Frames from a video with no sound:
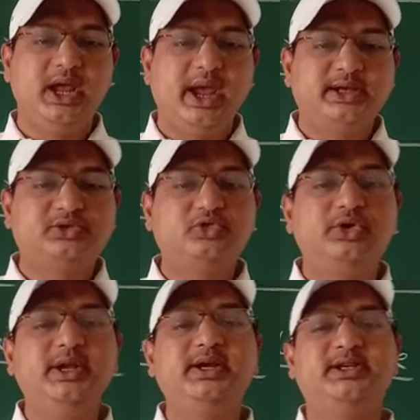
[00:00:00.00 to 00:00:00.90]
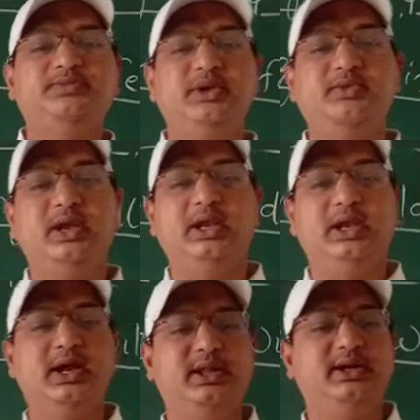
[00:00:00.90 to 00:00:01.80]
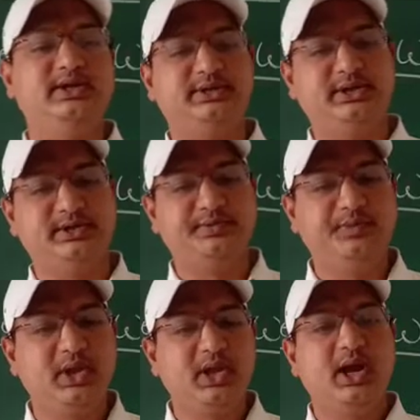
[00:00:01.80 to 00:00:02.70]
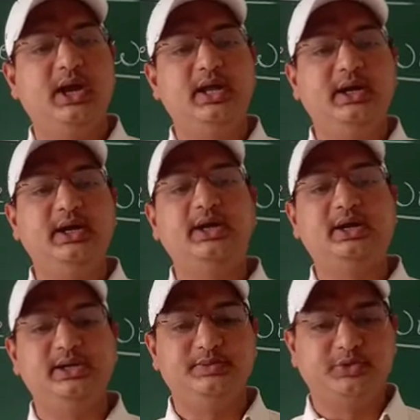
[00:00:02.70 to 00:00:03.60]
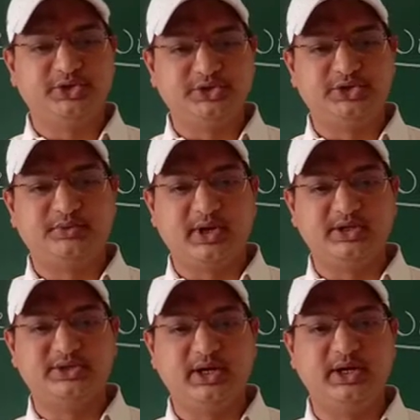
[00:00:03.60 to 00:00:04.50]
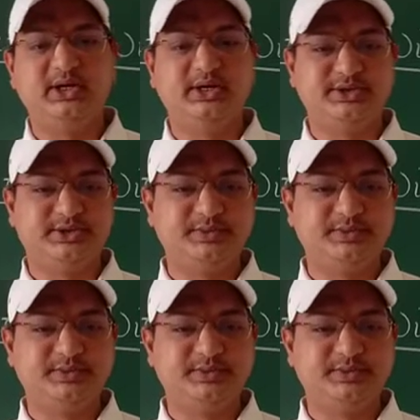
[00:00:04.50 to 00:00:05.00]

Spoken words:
excluding Kashmir Valley and the desert and arid portions of Rajasthan and Kutch.